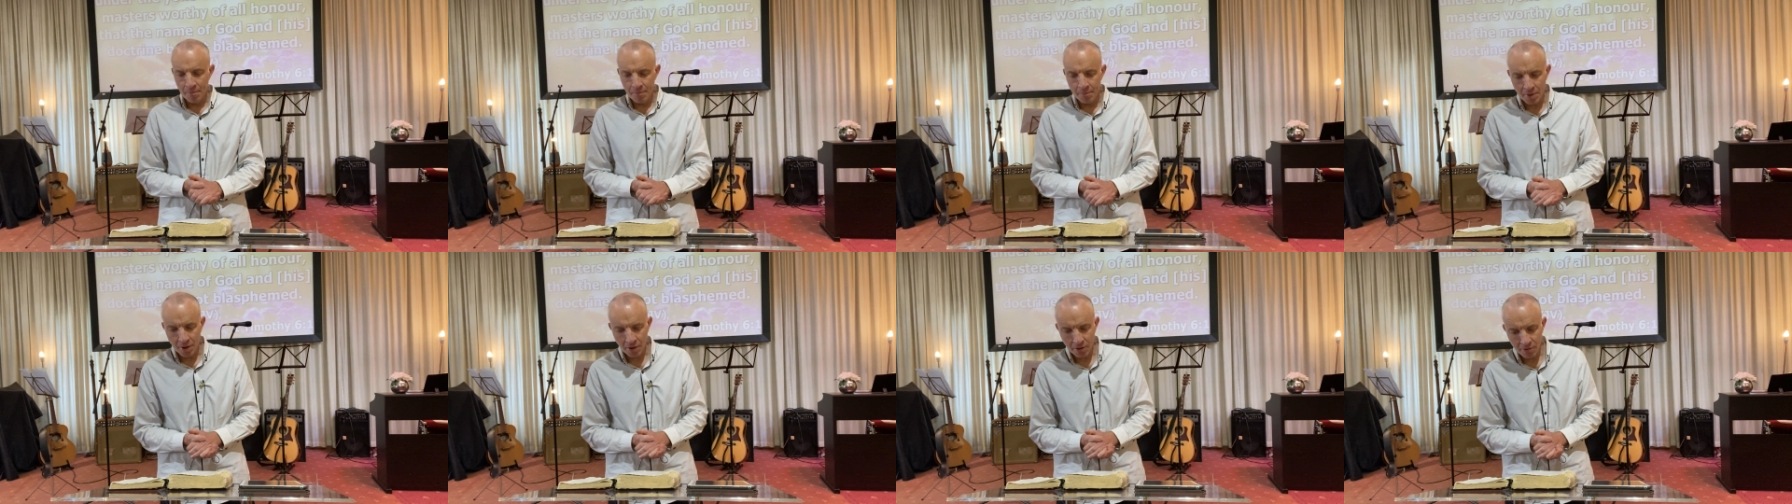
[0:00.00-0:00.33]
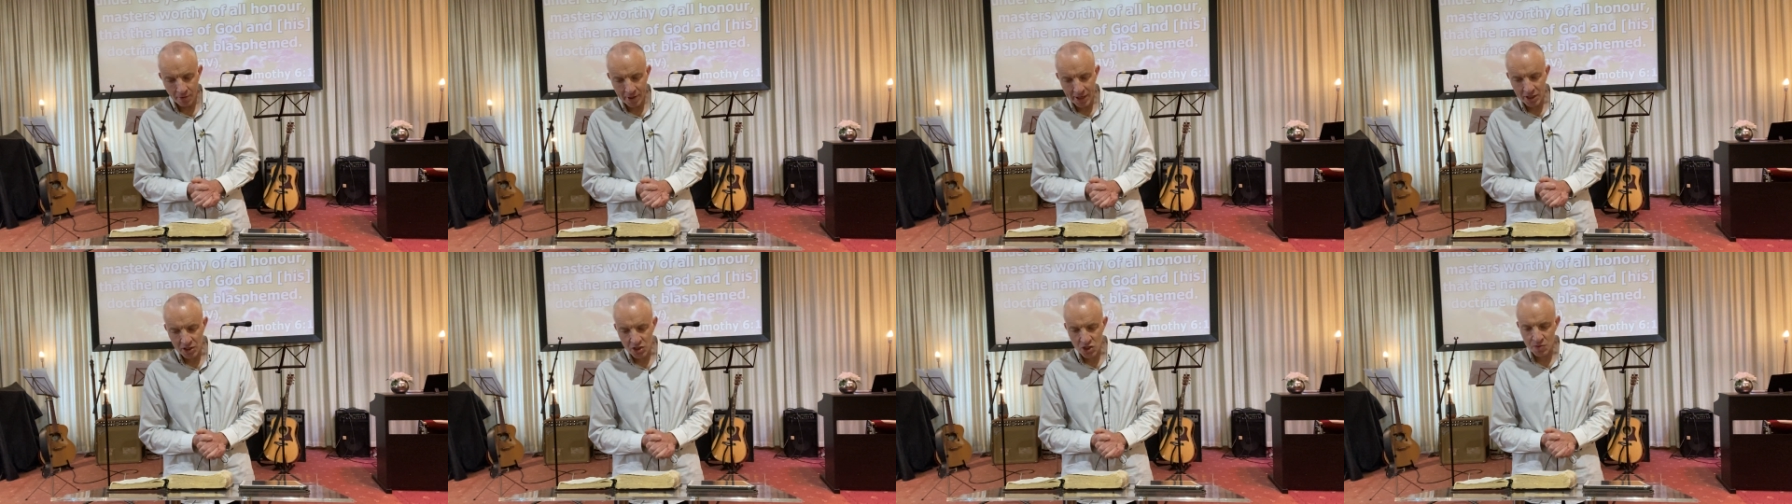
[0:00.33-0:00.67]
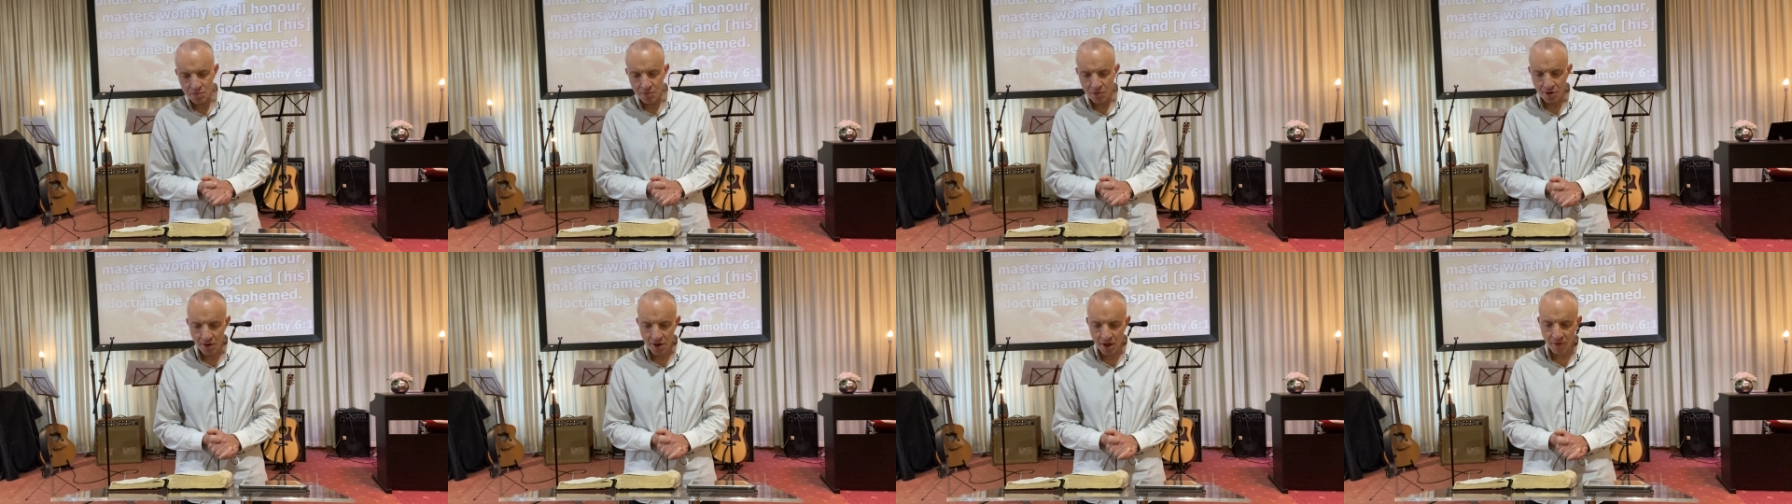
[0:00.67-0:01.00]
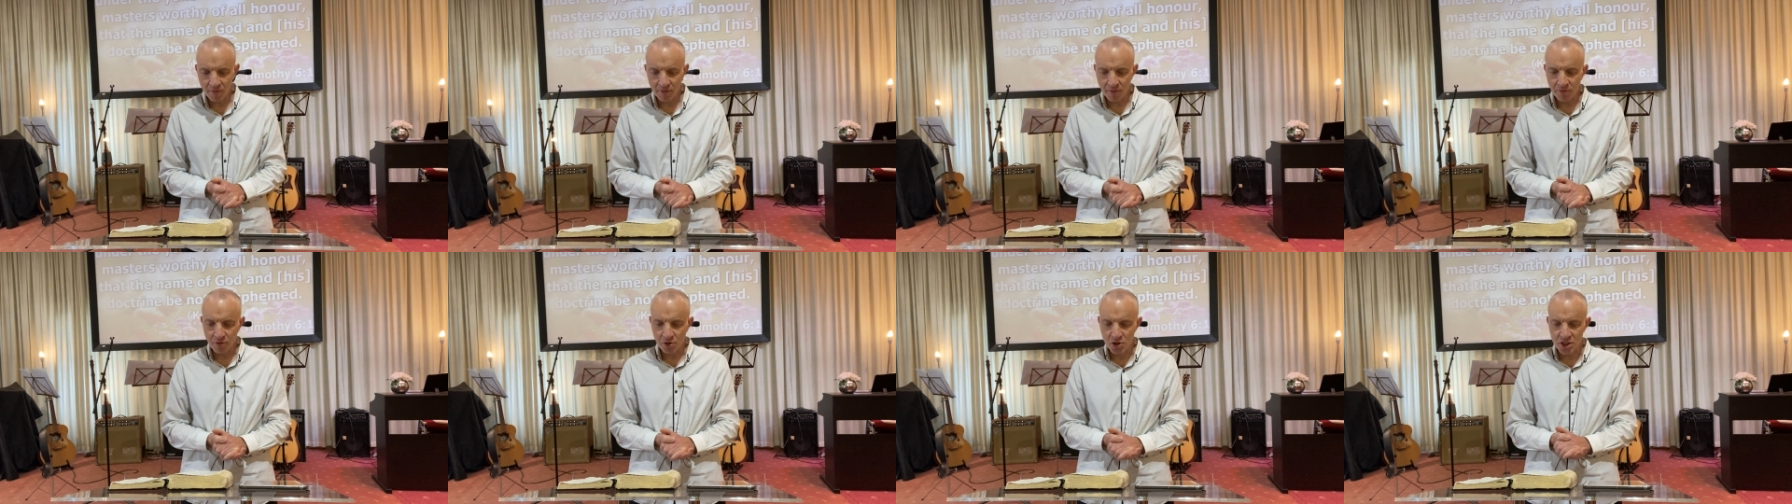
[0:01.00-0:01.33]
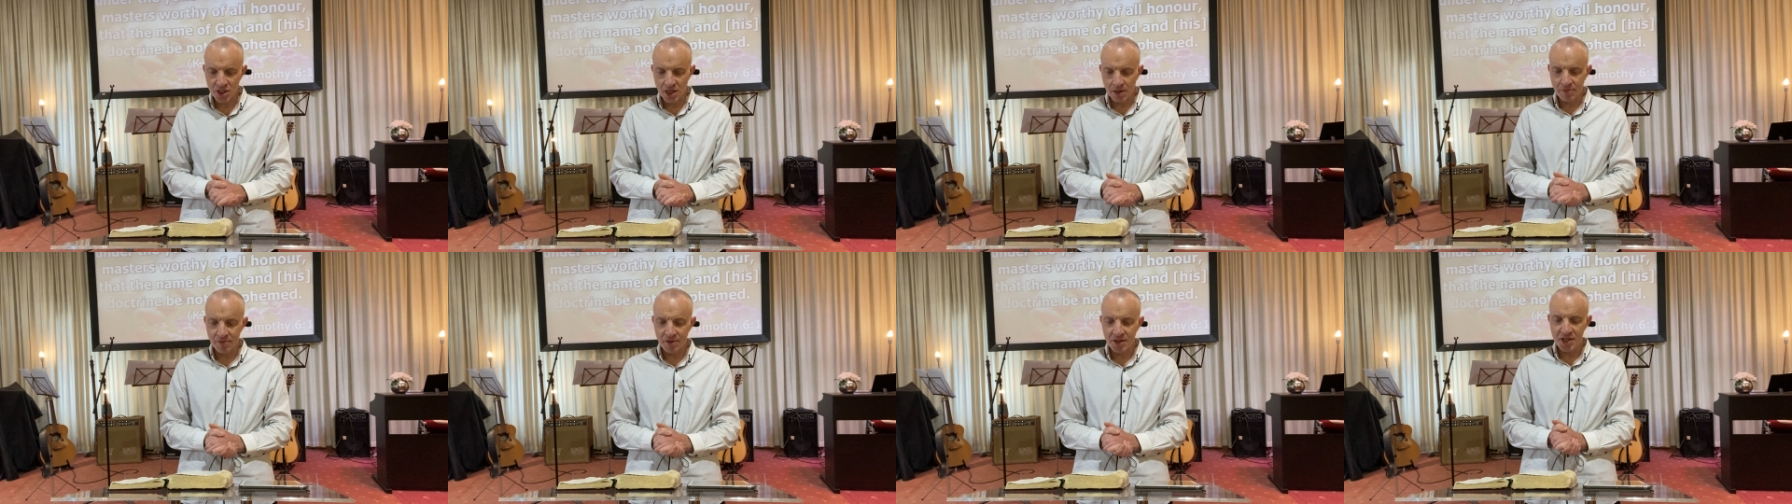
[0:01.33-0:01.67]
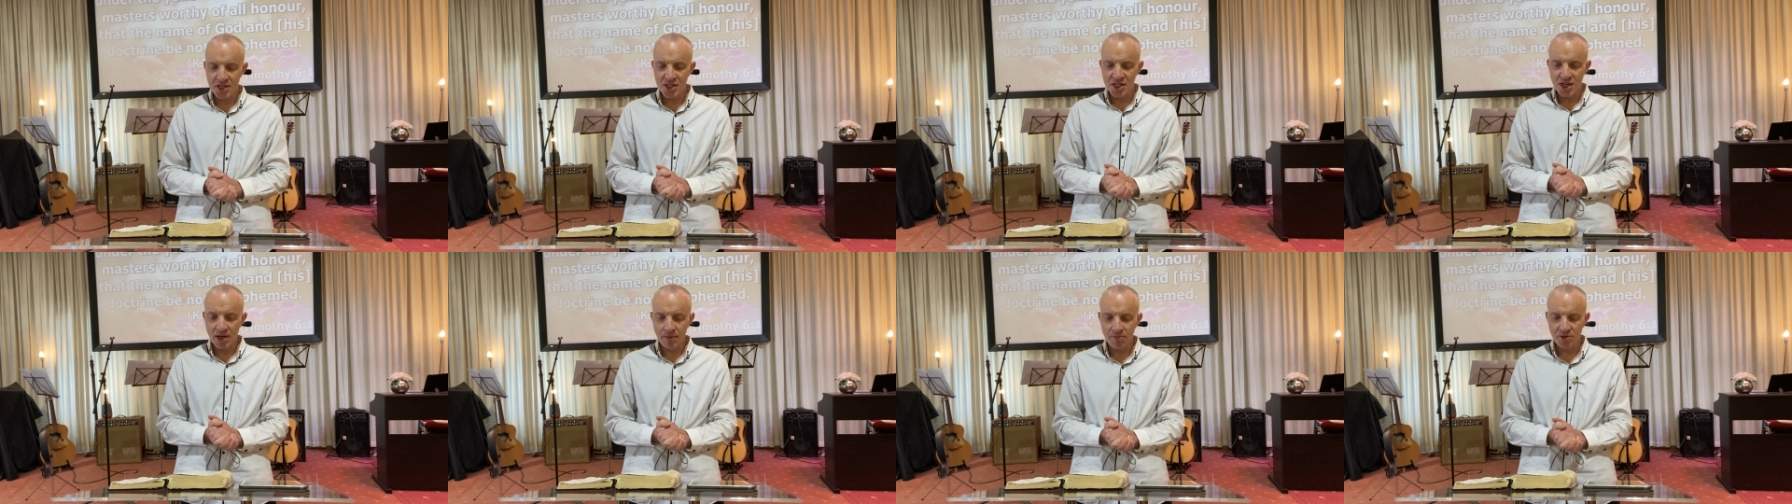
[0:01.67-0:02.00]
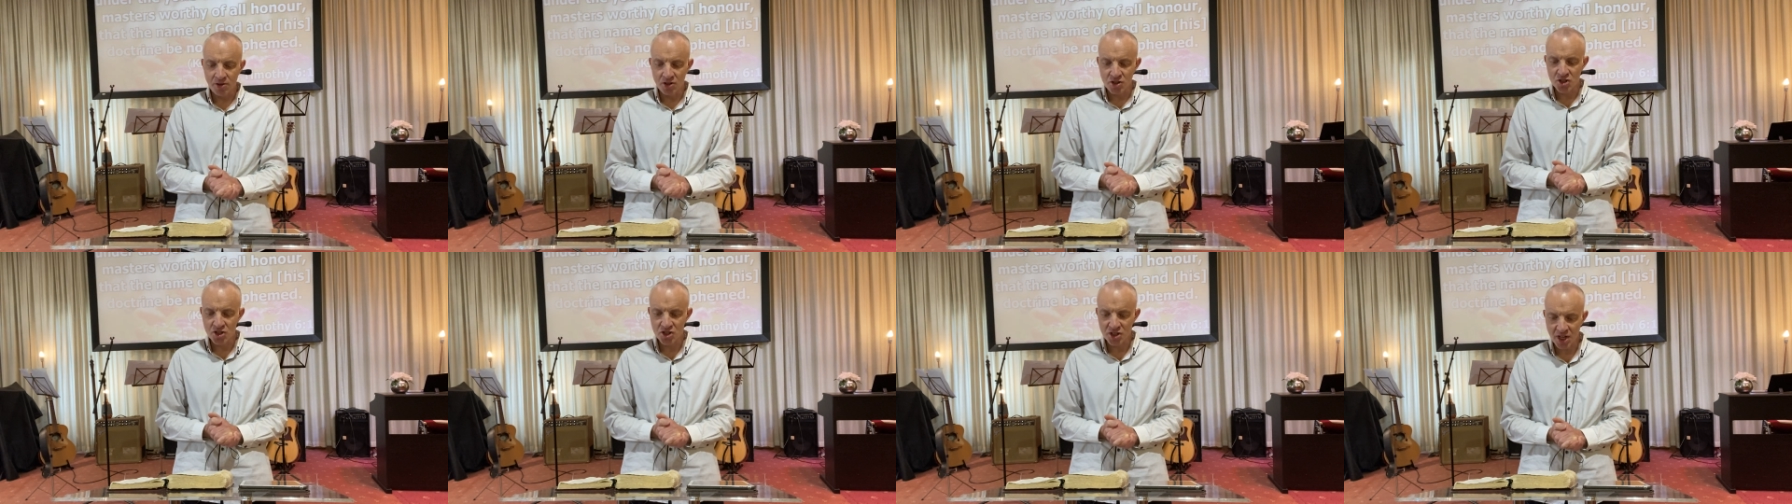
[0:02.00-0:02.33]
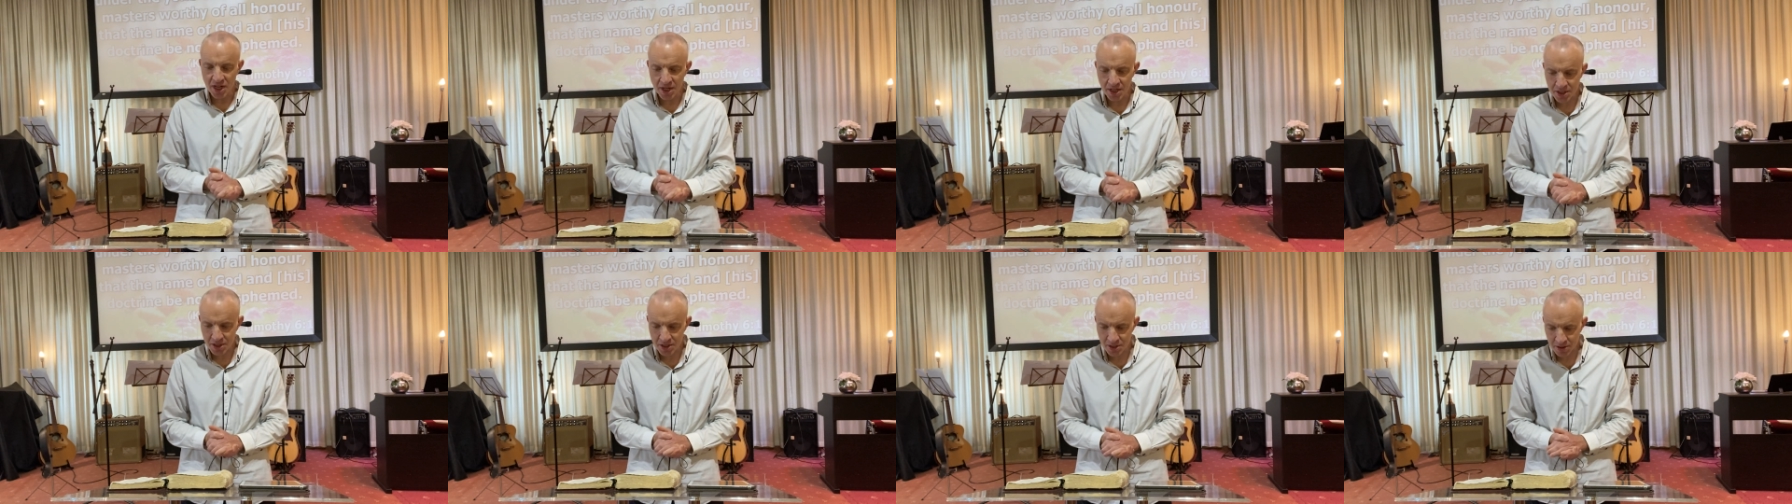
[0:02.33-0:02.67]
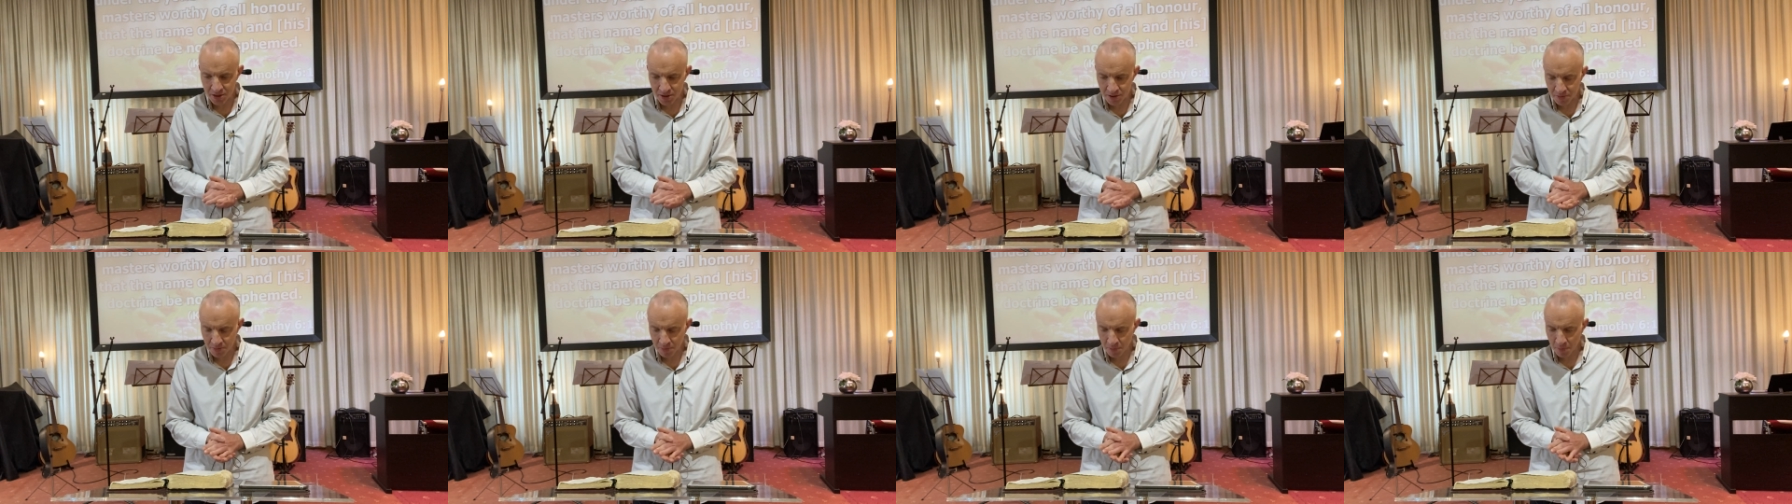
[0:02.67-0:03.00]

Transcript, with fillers: but I'm going to read this morning from First Timothy chapter six,